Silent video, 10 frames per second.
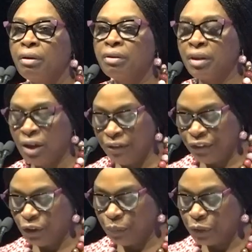they have
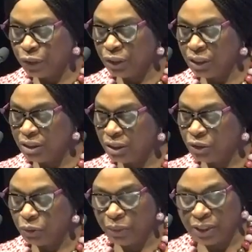the opportunity
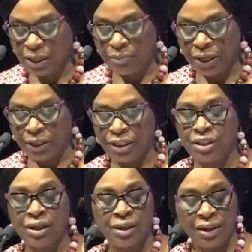to better manage
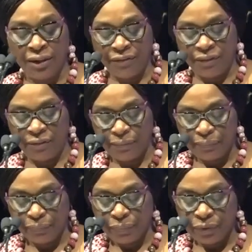their lives,
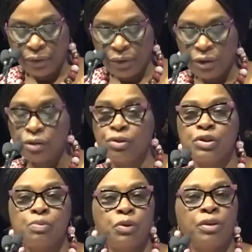to
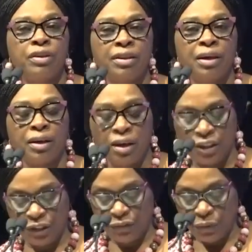smoothen their
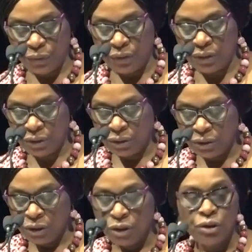cash flows,
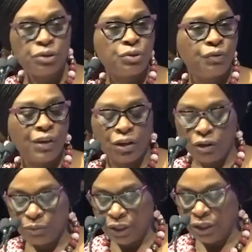to
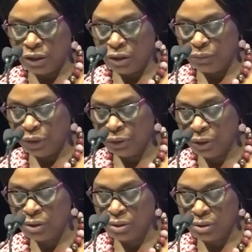overcome income
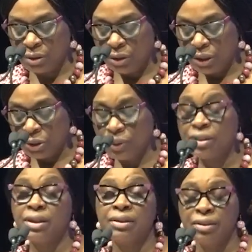shocks to a
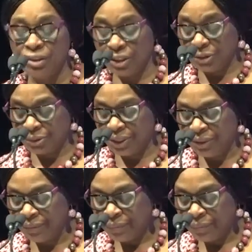certain degree,